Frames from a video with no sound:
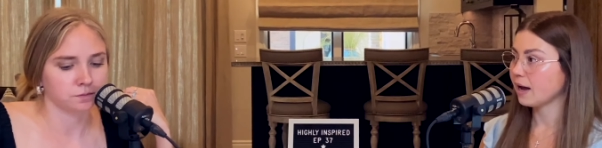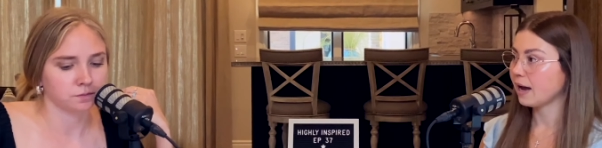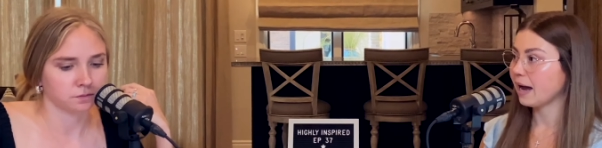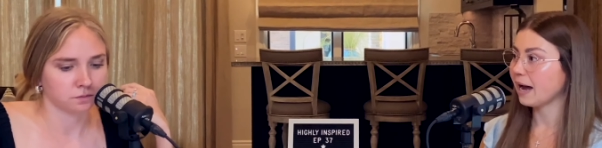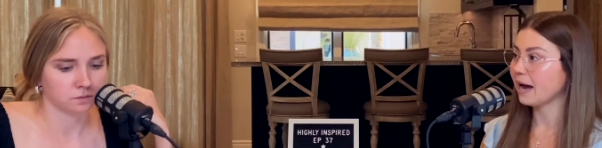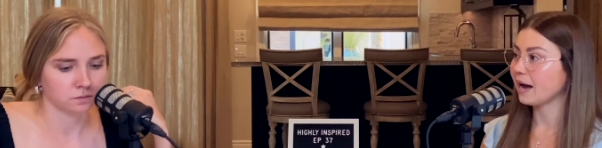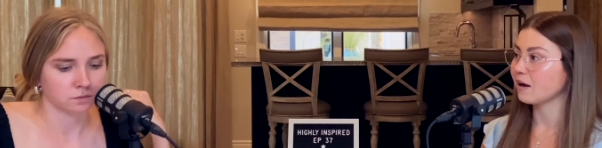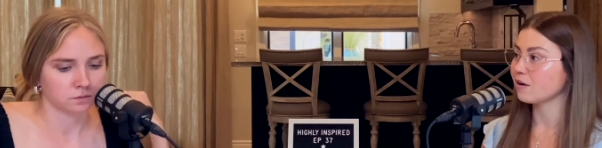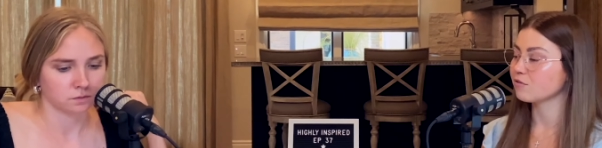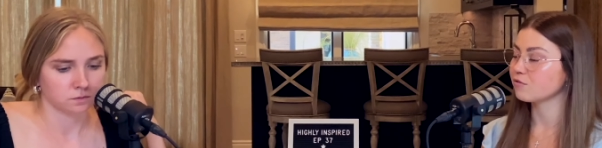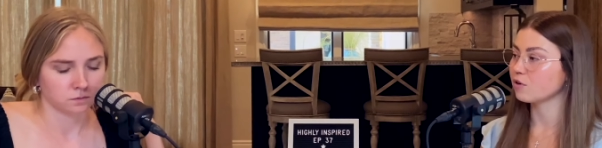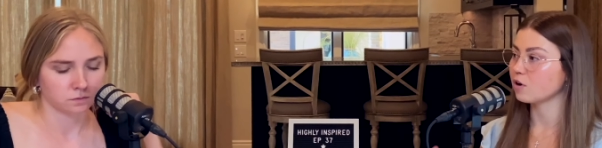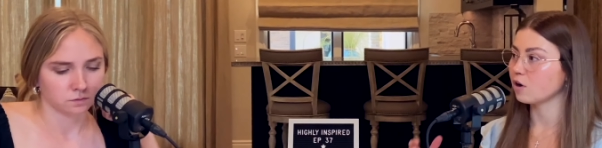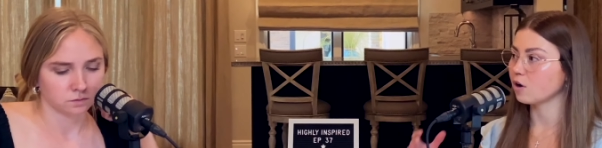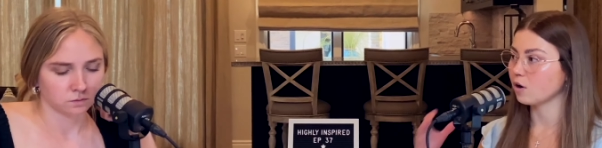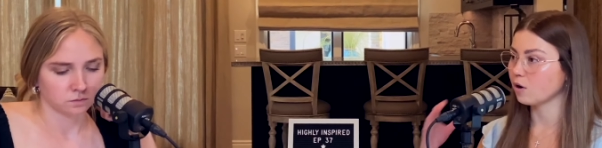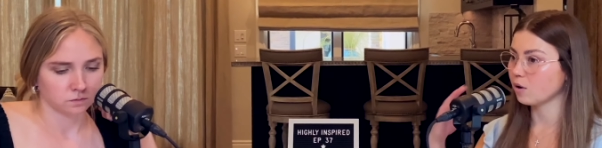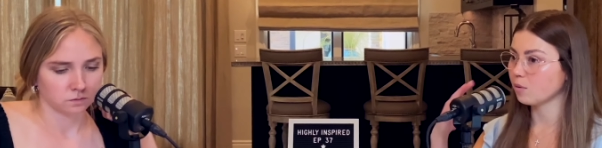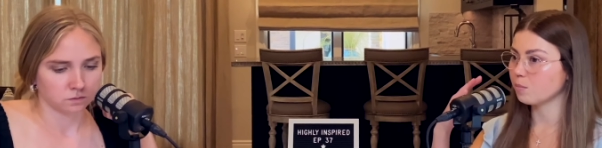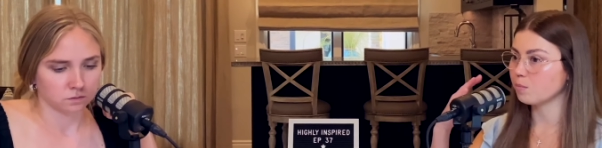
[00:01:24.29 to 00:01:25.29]
Speaker 1: have
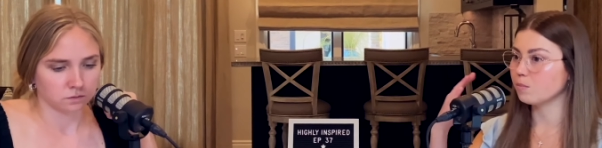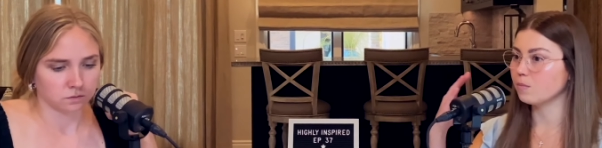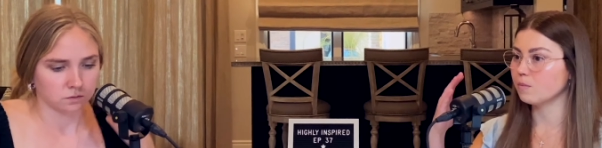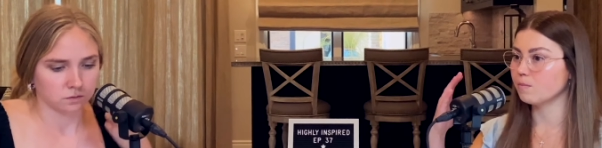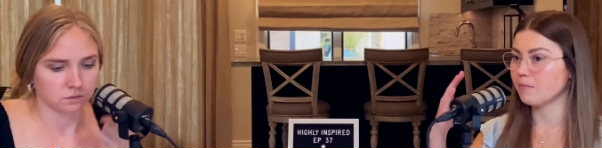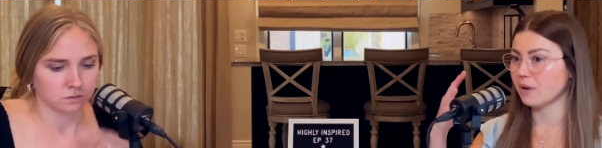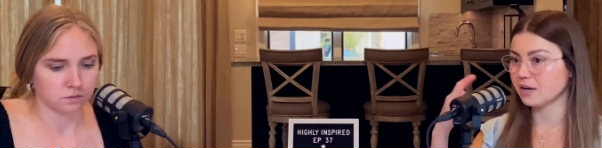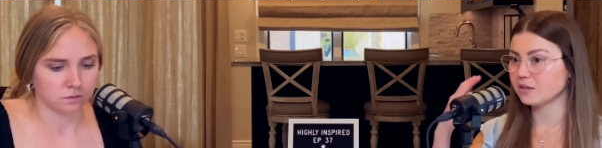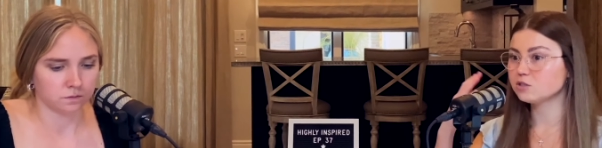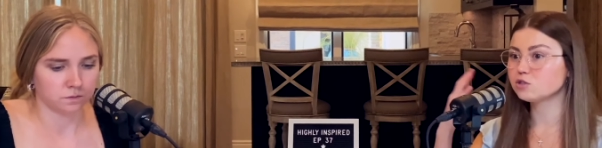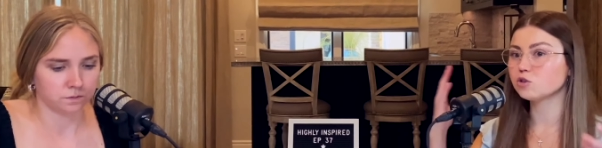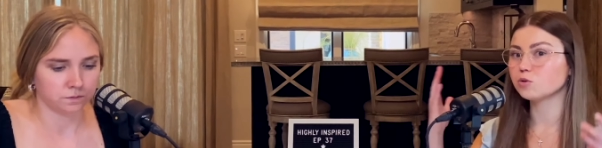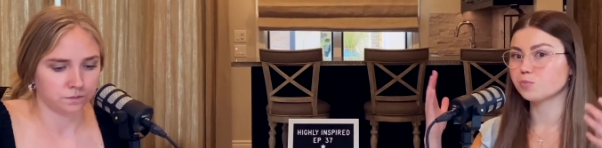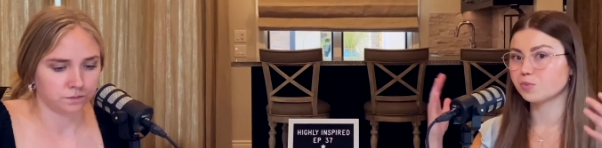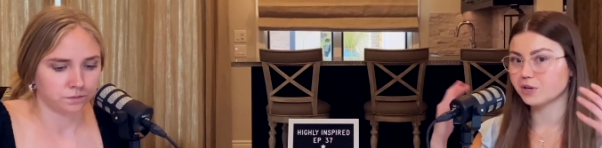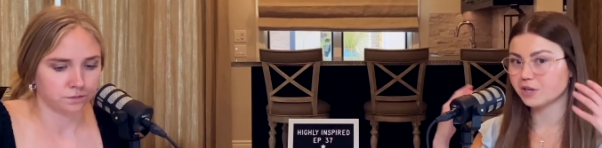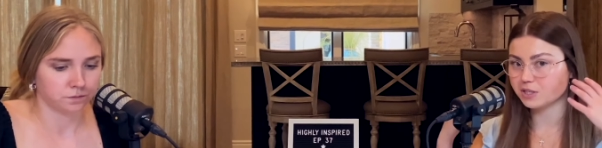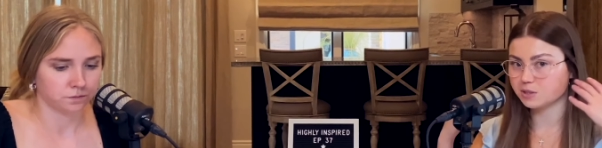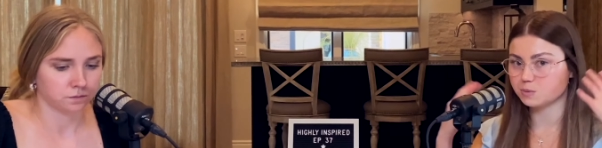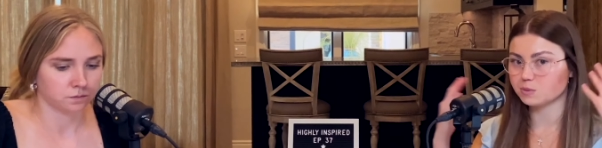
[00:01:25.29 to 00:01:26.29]
a mental
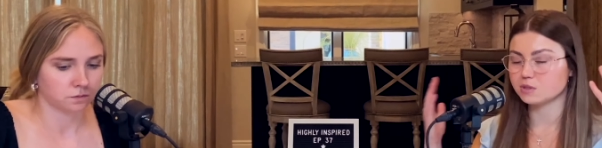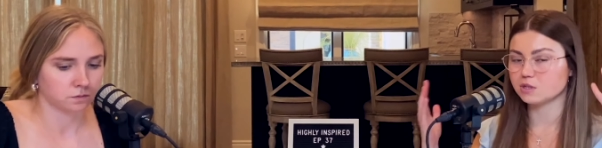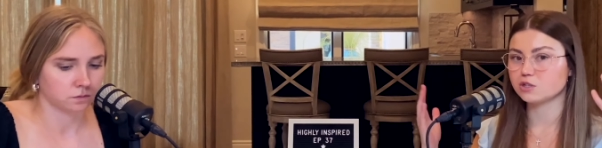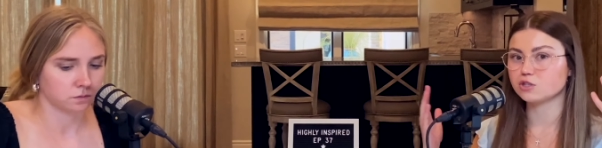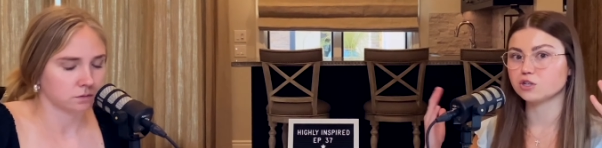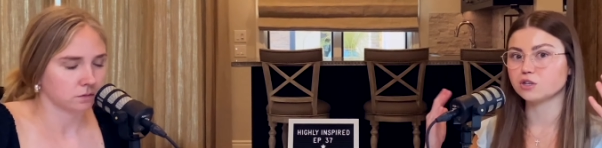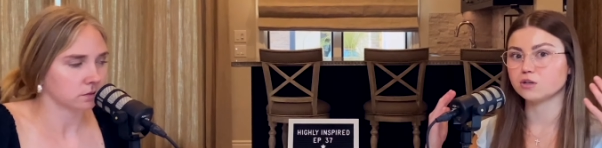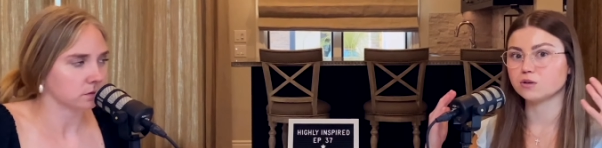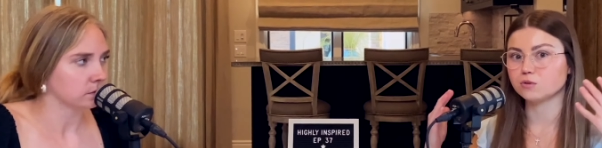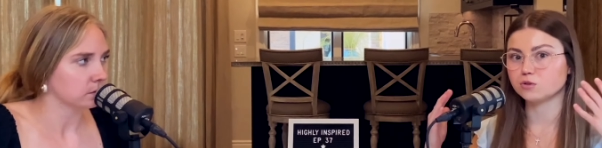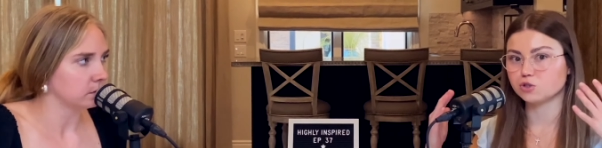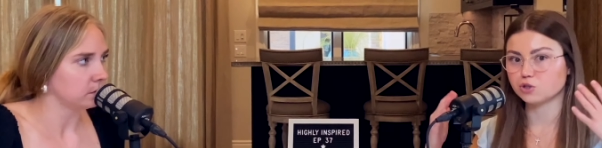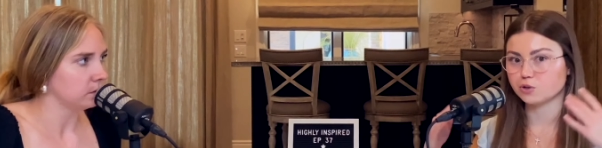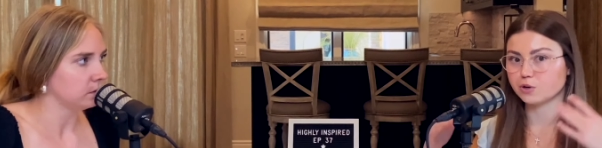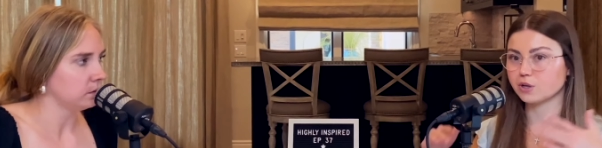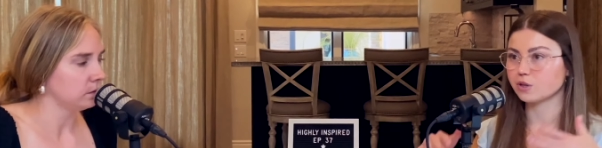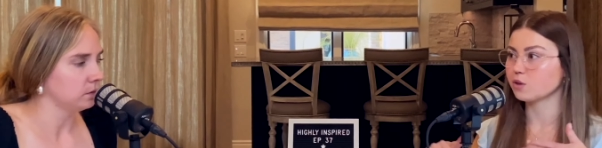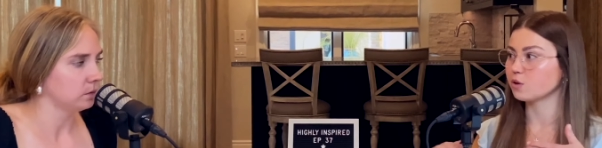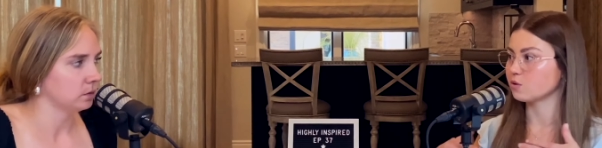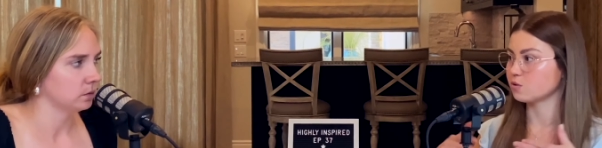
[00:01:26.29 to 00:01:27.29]
predisposition
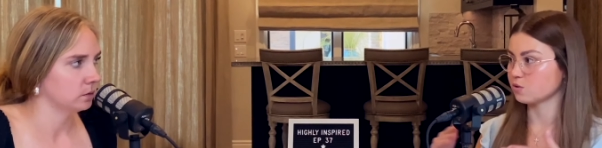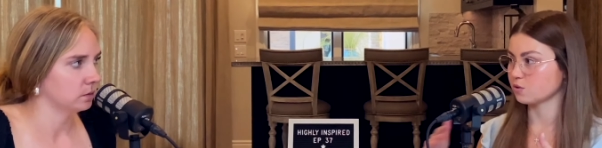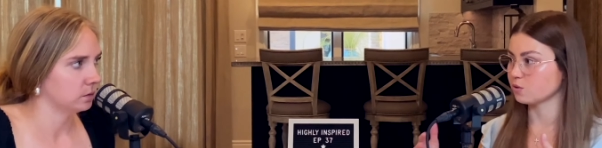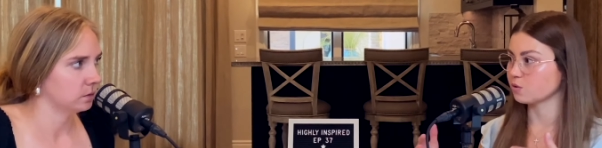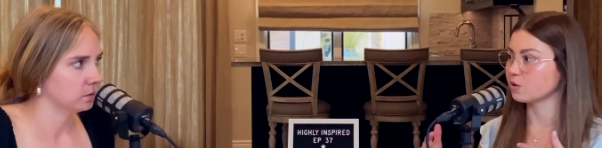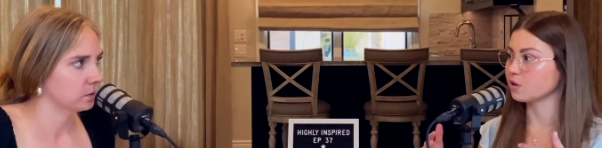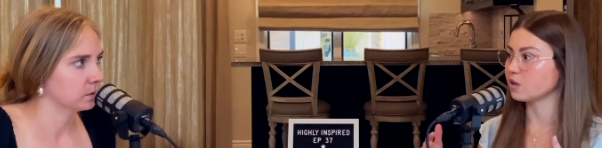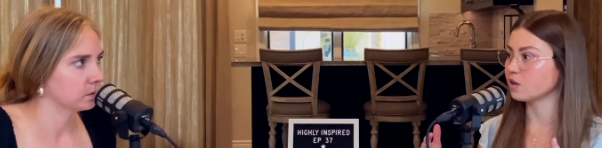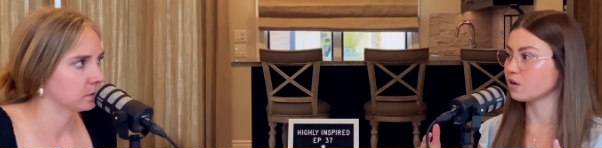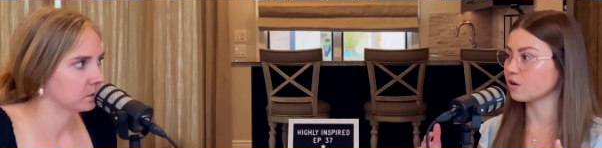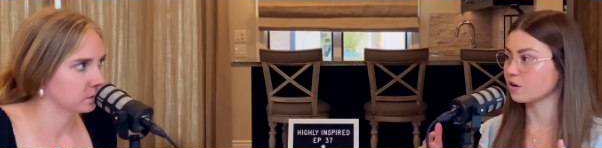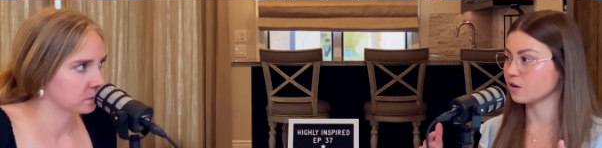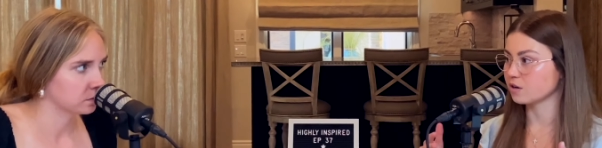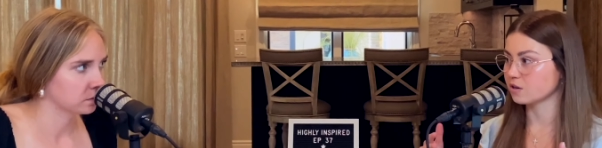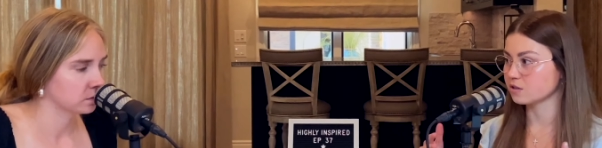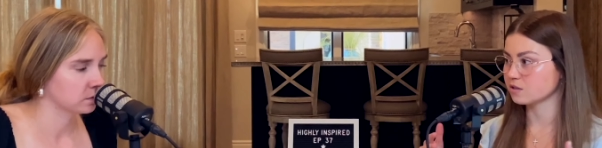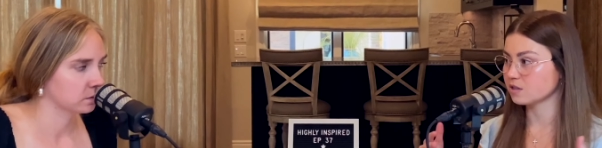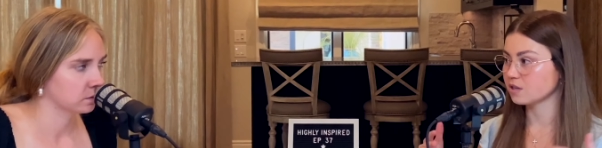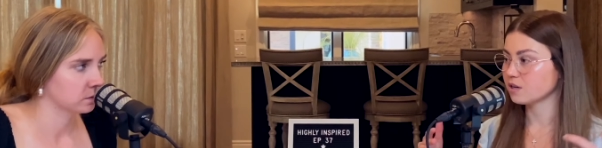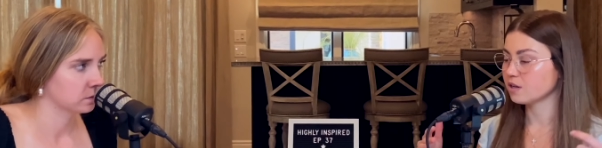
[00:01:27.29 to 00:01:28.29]
during those early
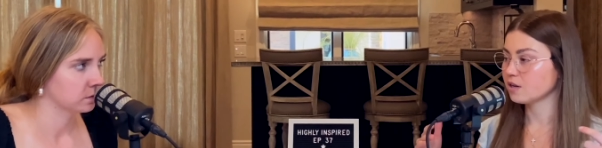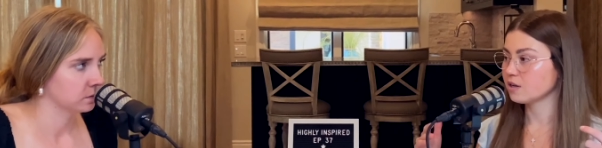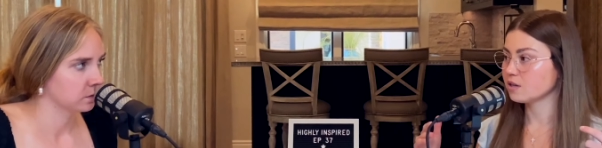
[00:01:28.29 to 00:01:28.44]
years